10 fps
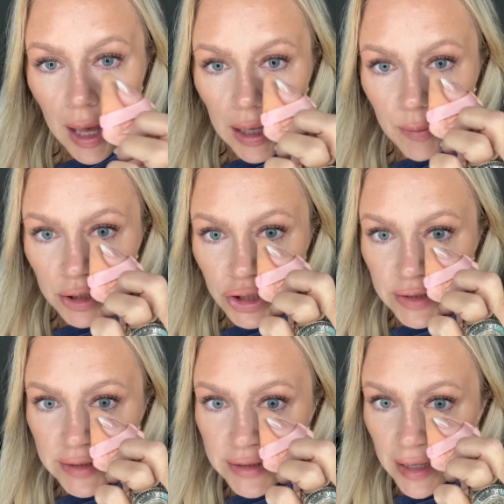and I'm going to
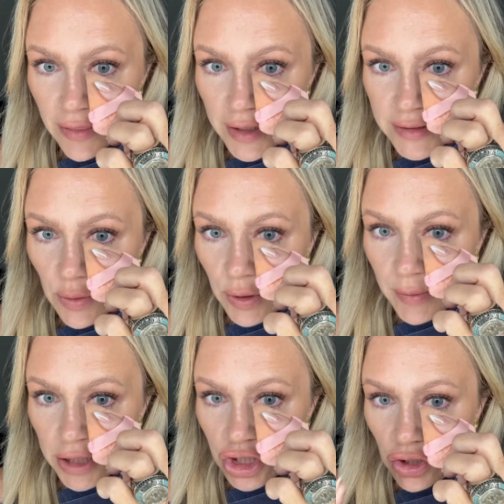just set this. I want to
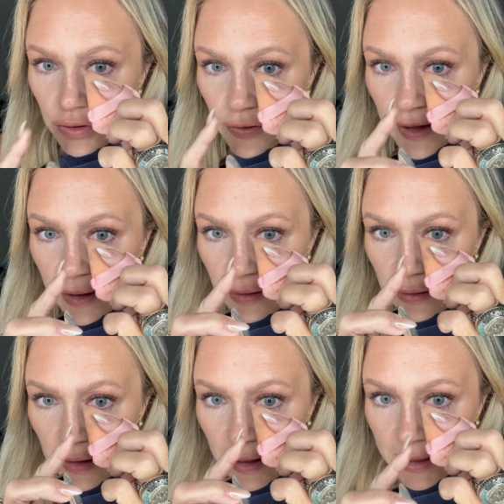make sure that that
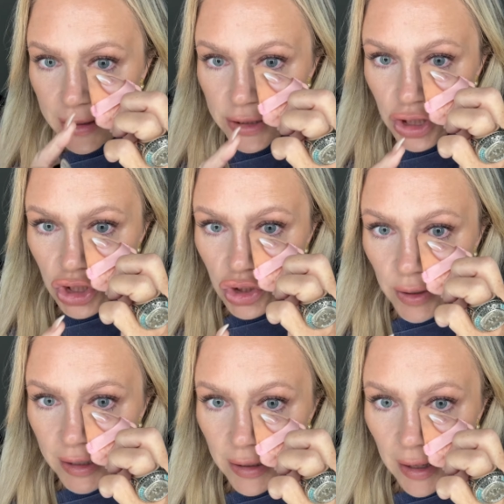line is
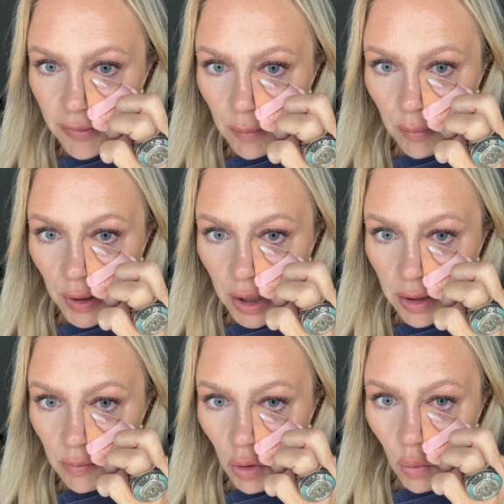straight at the
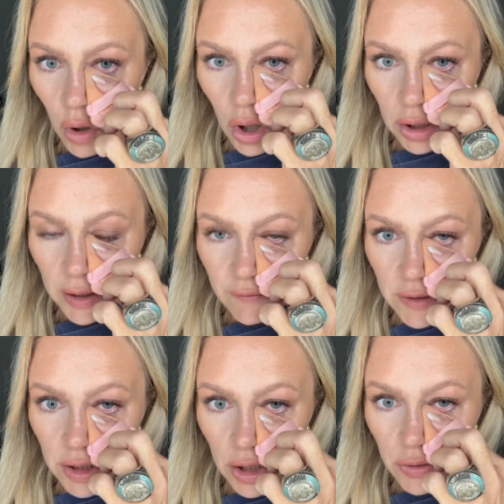bottom wall of
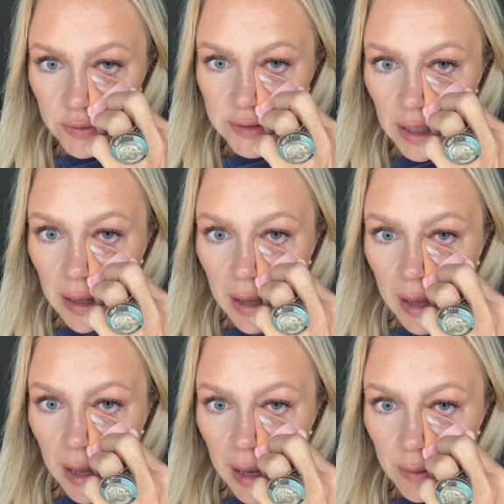the nose.
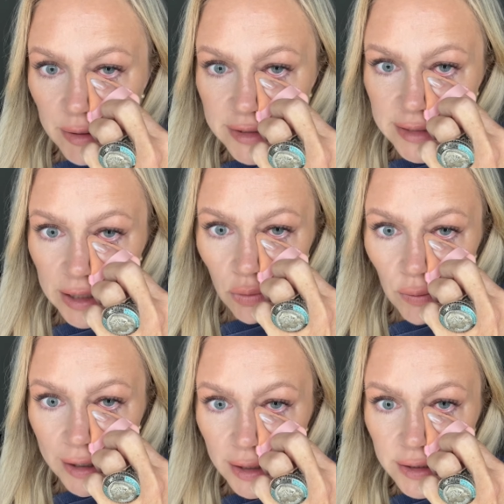I'm going to set it
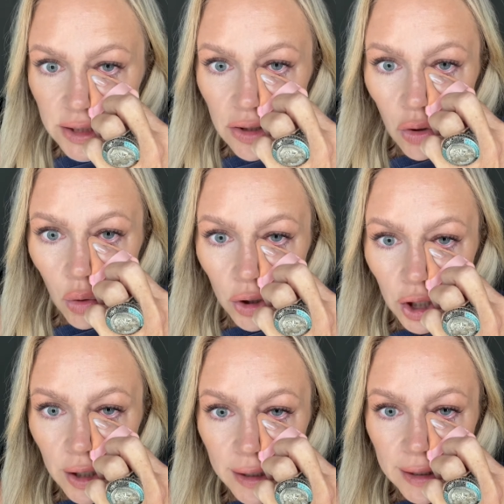right into the
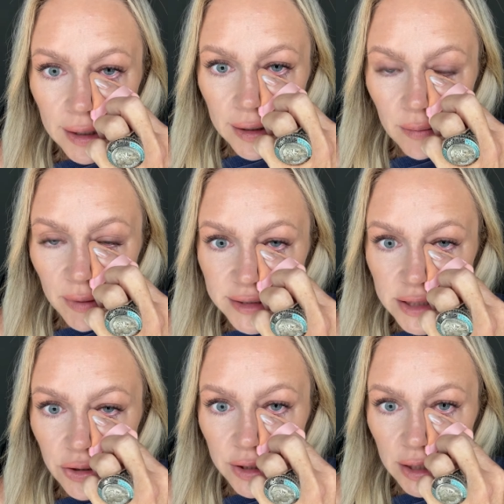corner in my
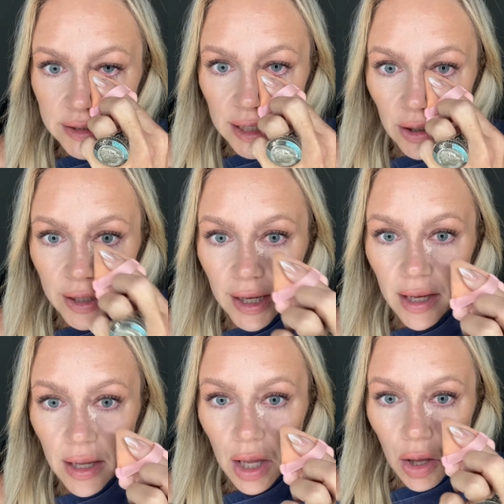tear duct
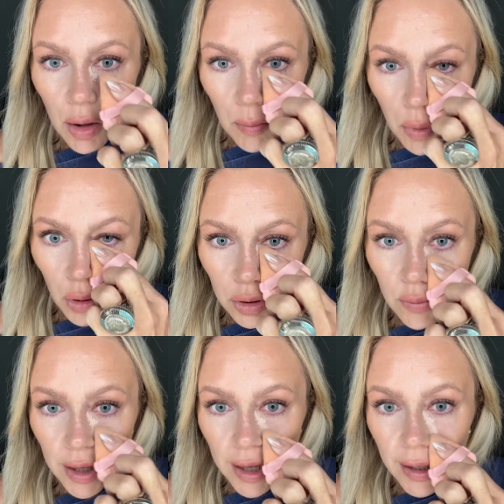area, pull
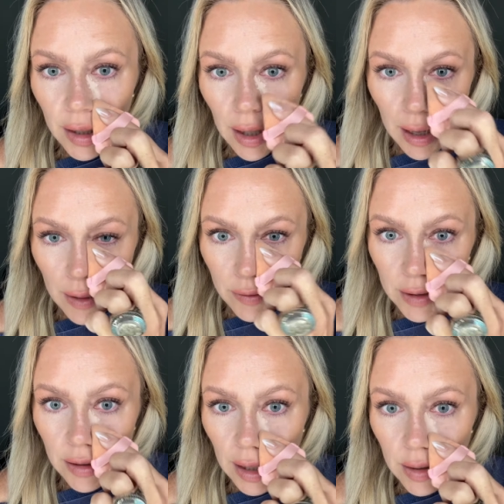away, and
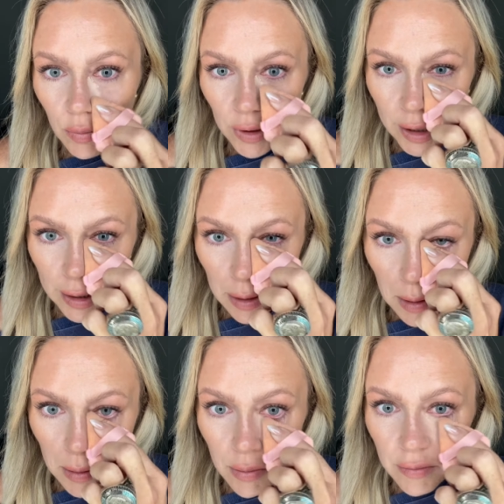then kind of bring it
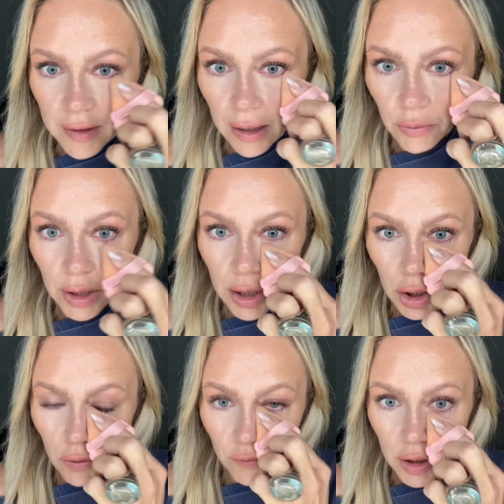down and
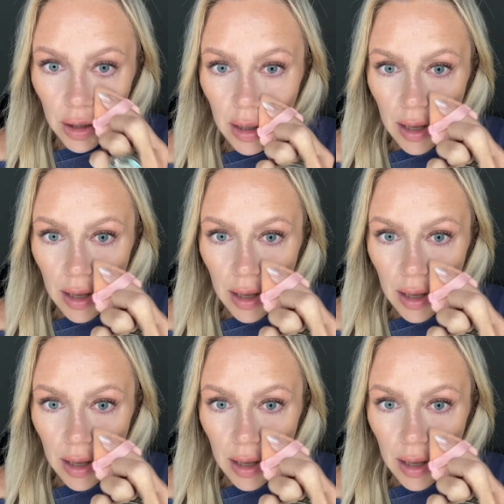over.